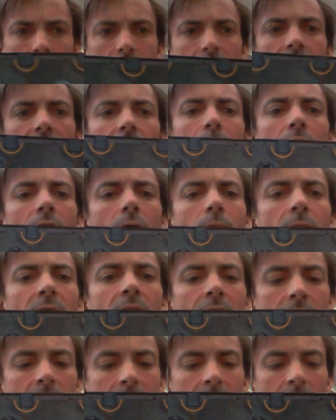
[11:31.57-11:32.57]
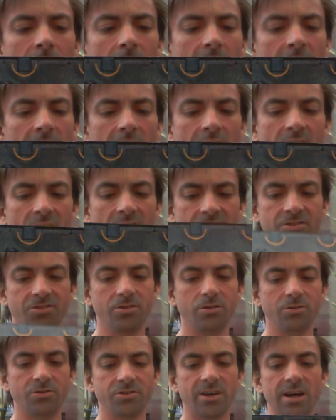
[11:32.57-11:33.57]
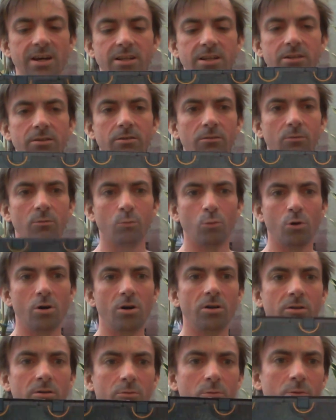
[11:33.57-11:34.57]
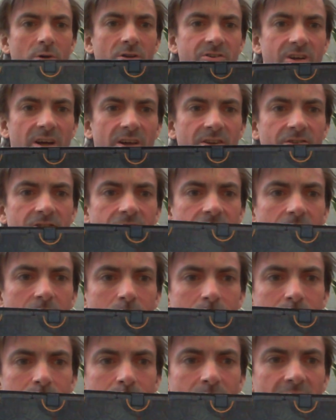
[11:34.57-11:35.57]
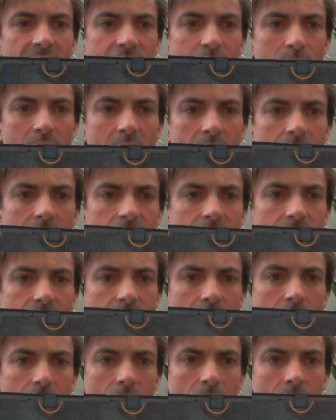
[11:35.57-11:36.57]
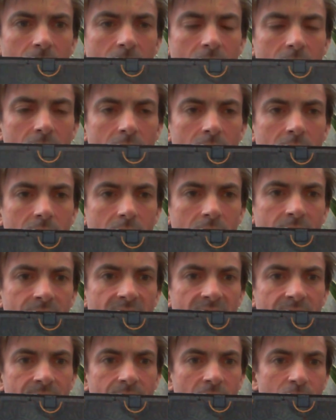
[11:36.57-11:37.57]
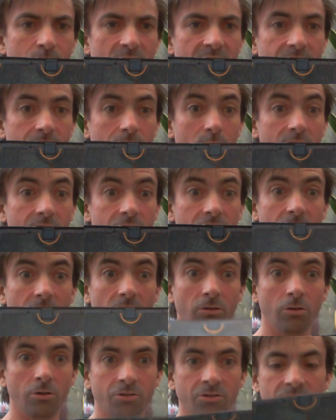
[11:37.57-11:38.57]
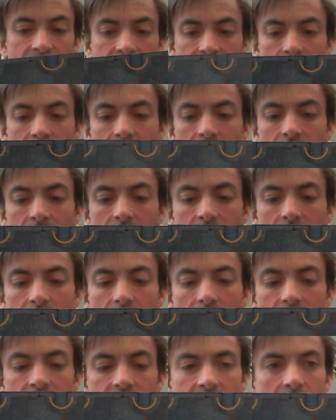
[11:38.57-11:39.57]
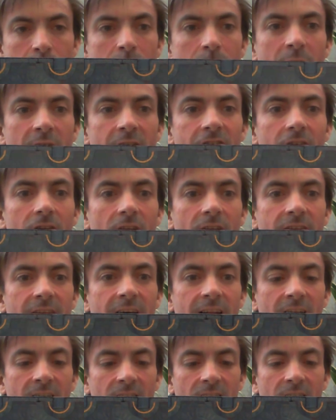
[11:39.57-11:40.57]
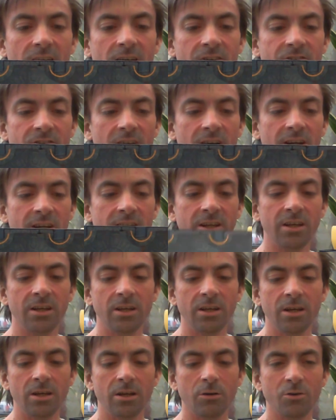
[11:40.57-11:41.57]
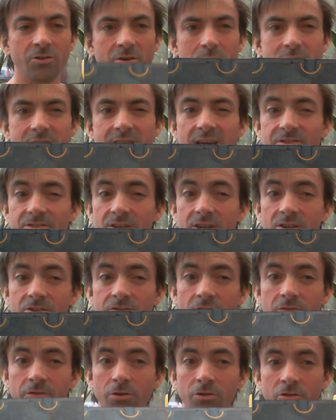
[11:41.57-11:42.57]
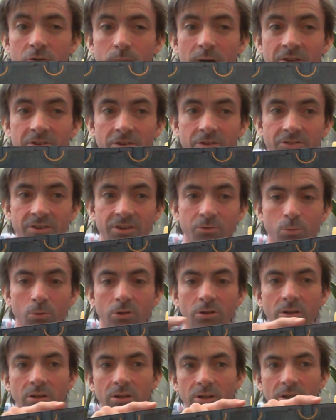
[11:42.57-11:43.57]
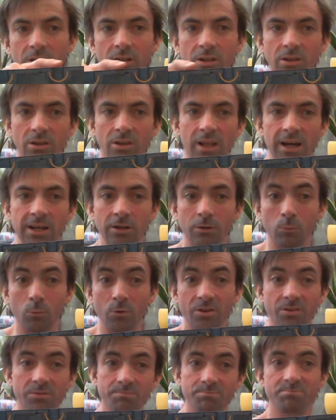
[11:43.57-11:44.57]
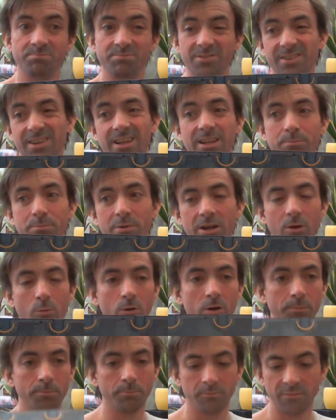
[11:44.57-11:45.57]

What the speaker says: There we go. It's two-sided. One which has some place markers for your very first battle, where you're just going to launch into a scrapping battle, and then a clear side, which I'm guessing is for future battles. This will line up with a slightly bigger one.